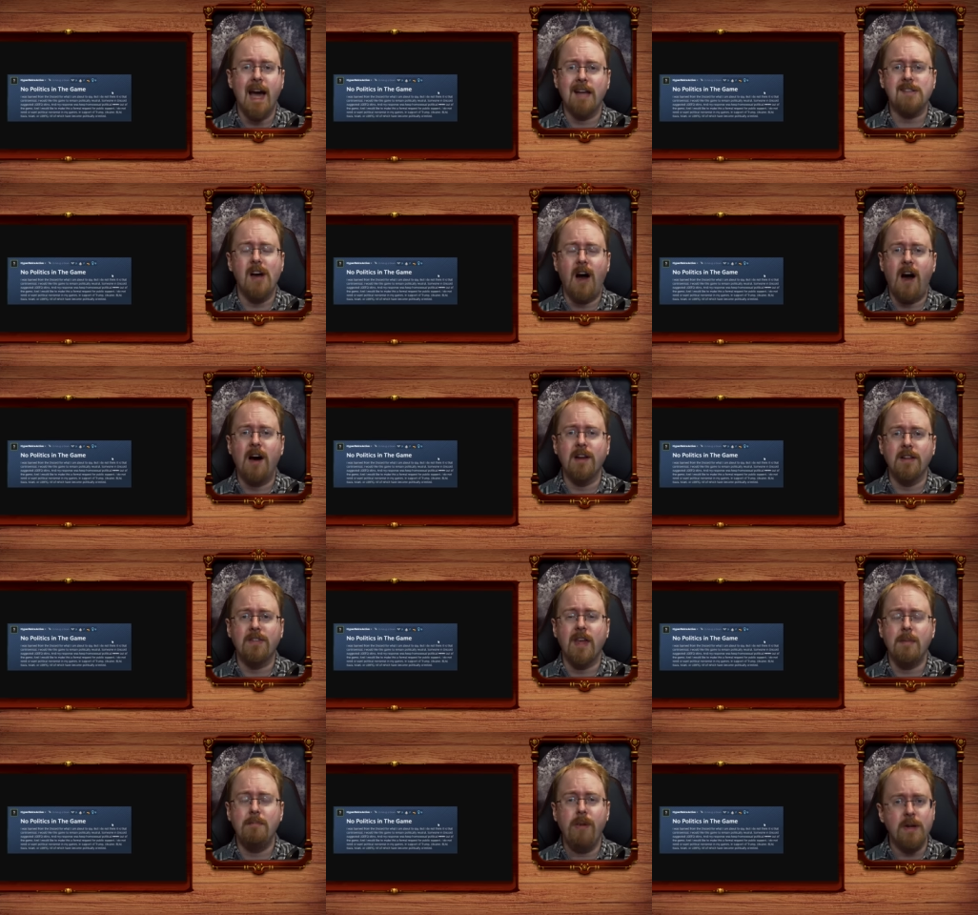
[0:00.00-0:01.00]
as hard as
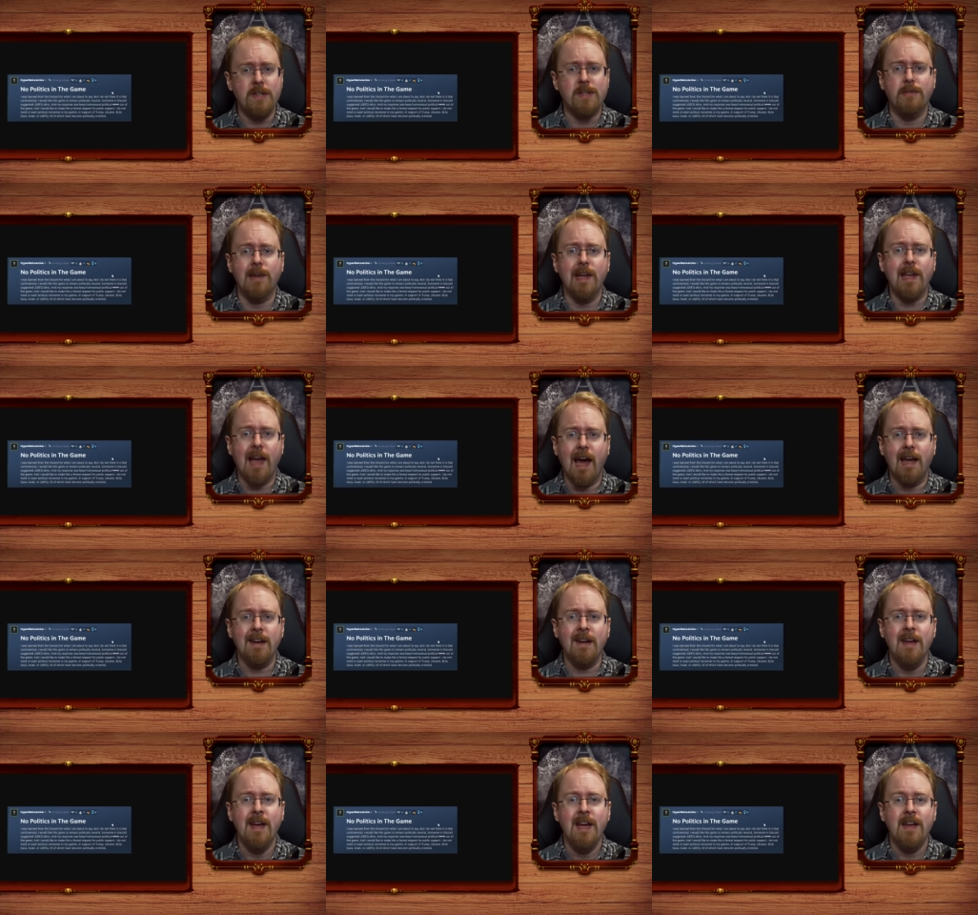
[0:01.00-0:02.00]
they possibly
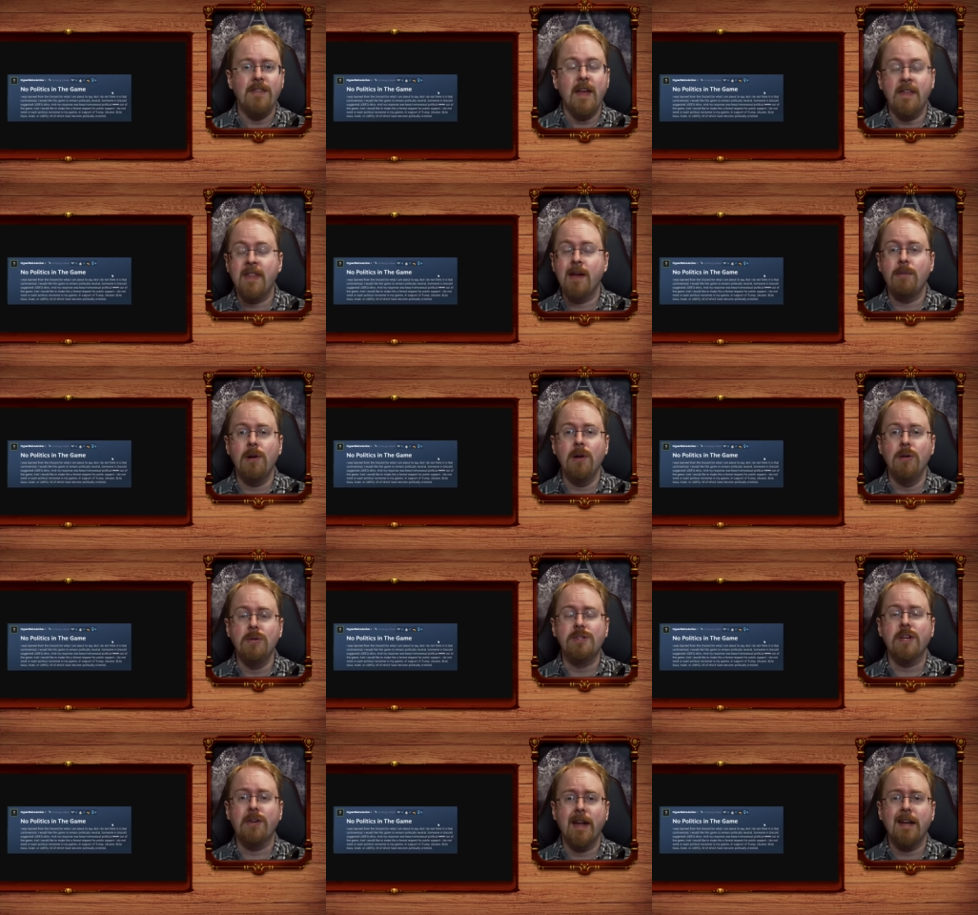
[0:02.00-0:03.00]
can, then they will
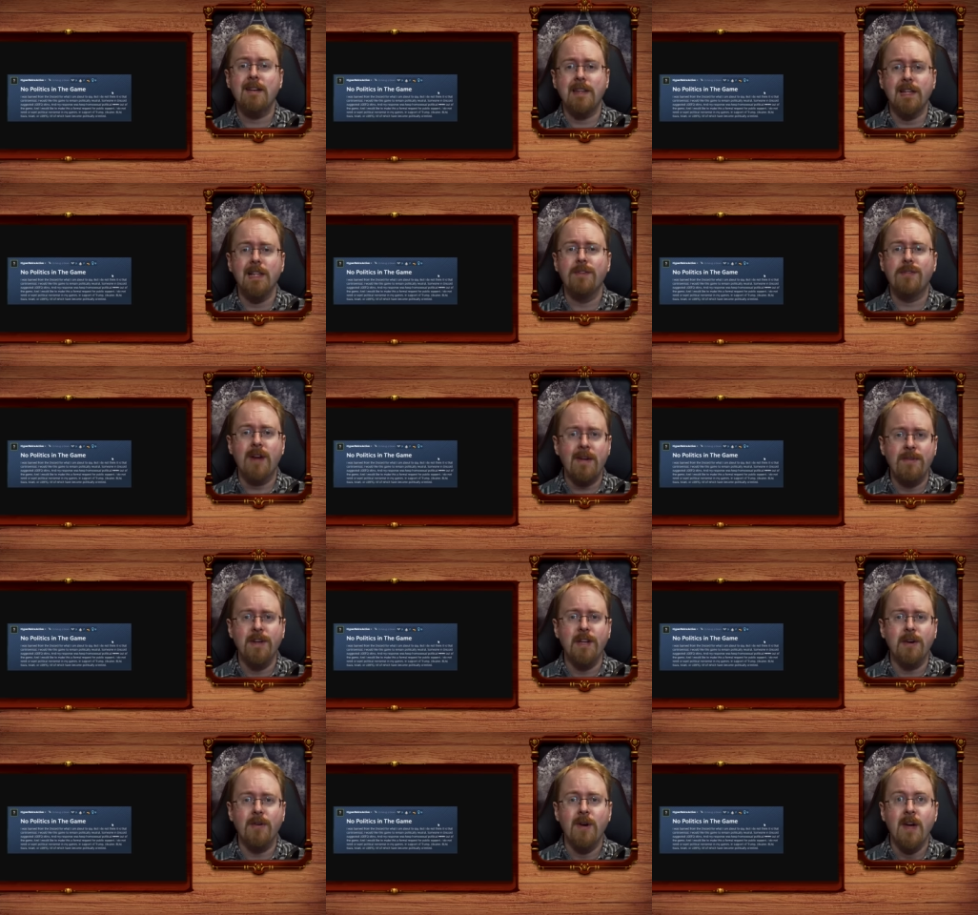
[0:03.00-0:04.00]
lose a great deal of
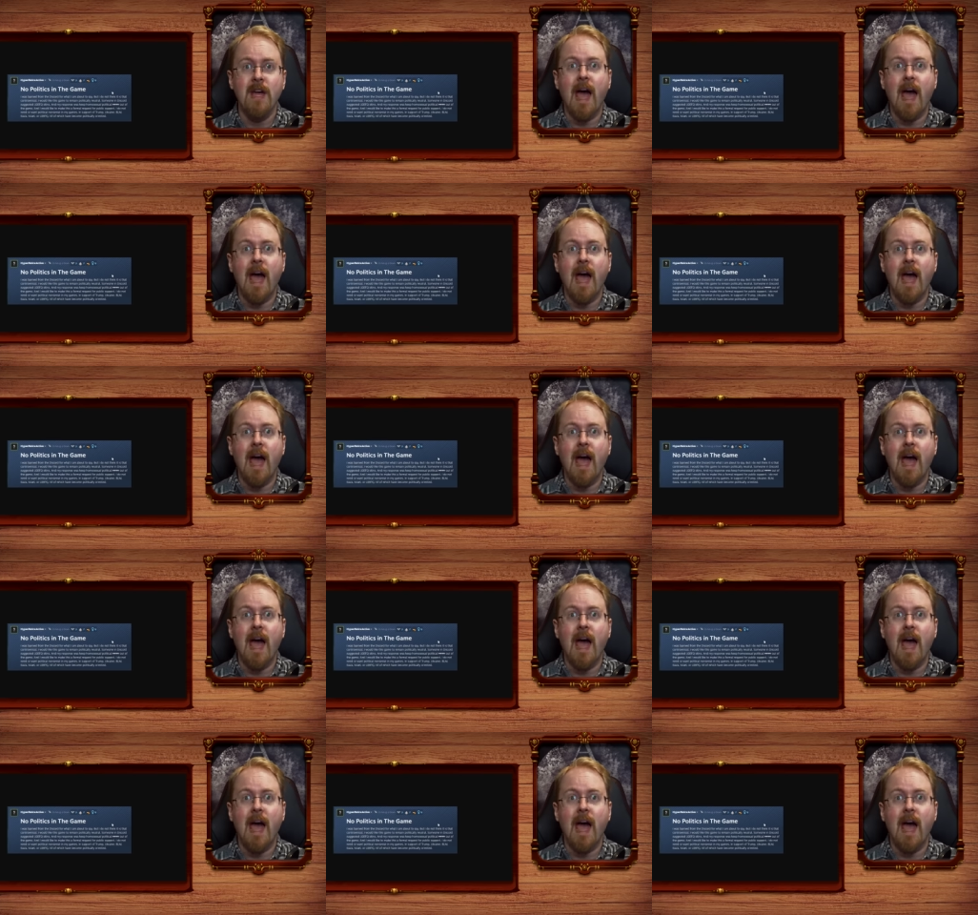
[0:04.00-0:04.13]
revenue.